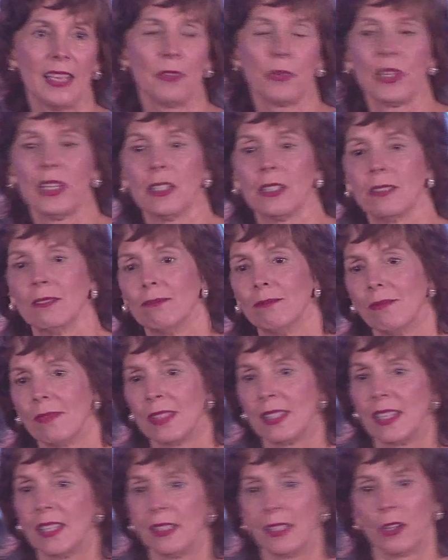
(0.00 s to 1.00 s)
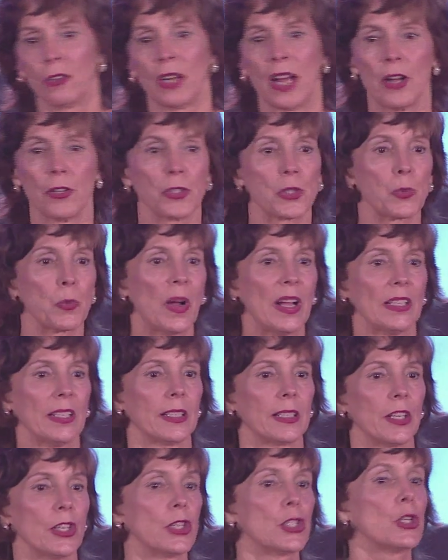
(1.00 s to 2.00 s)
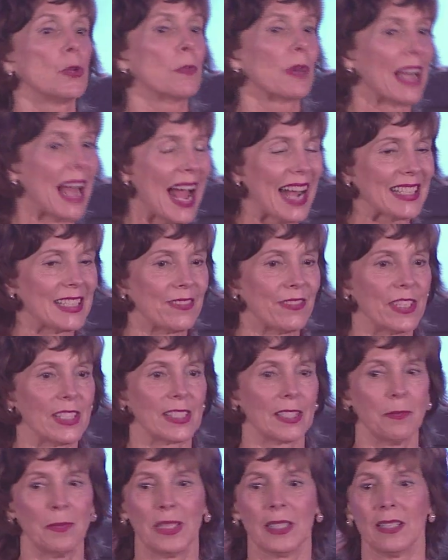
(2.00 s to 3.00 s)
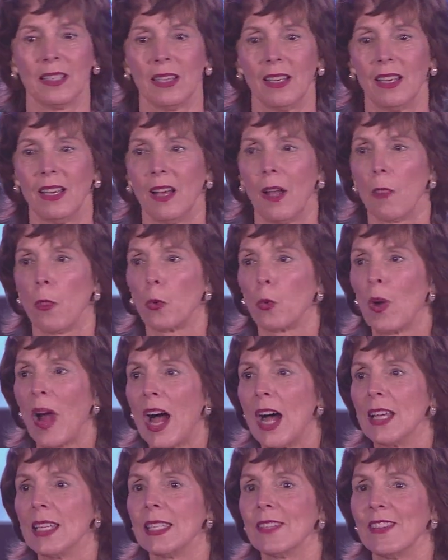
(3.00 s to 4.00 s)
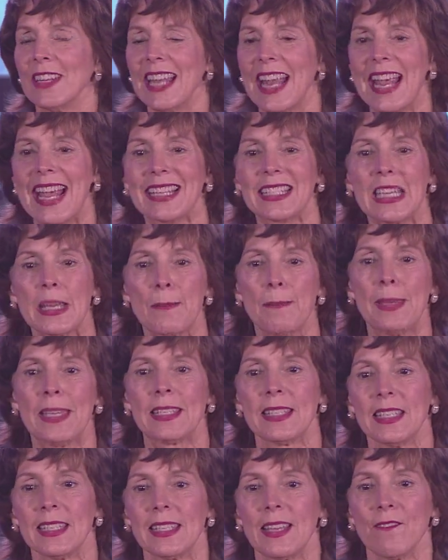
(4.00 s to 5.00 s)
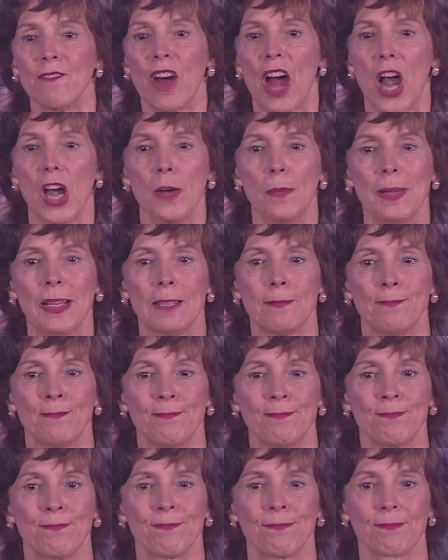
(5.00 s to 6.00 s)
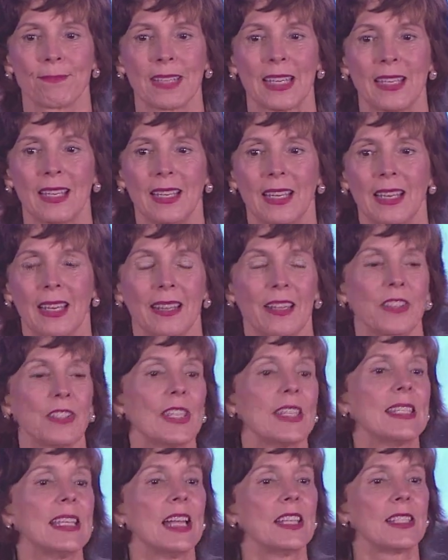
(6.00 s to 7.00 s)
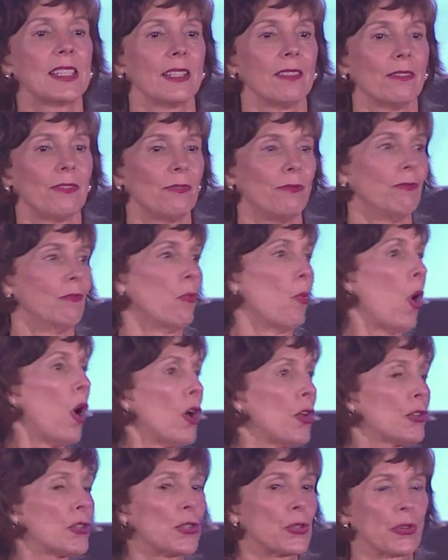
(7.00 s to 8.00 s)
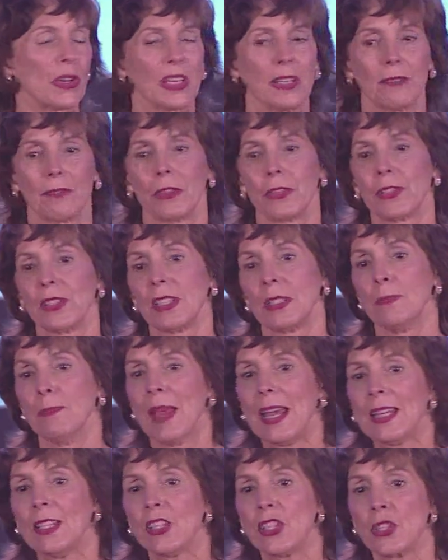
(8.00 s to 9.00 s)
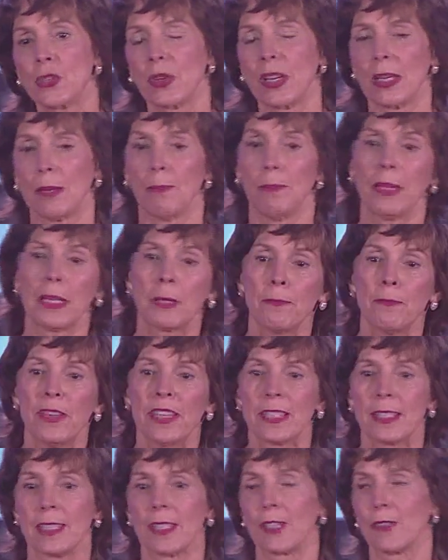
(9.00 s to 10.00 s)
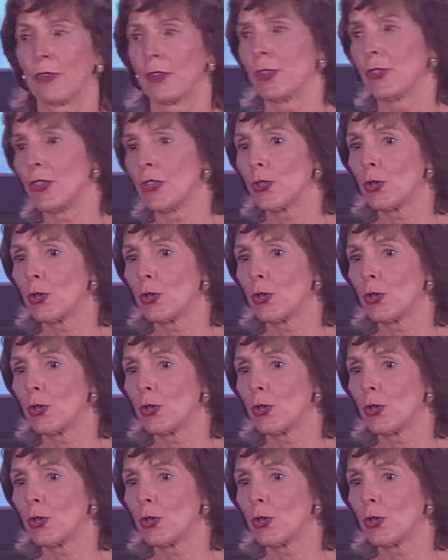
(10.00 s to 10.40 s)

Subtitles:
We are seeing a groundswell in consumer activism and the rise of an anti-business environment. There's a sense of Wall Street versus Main Street, big business versus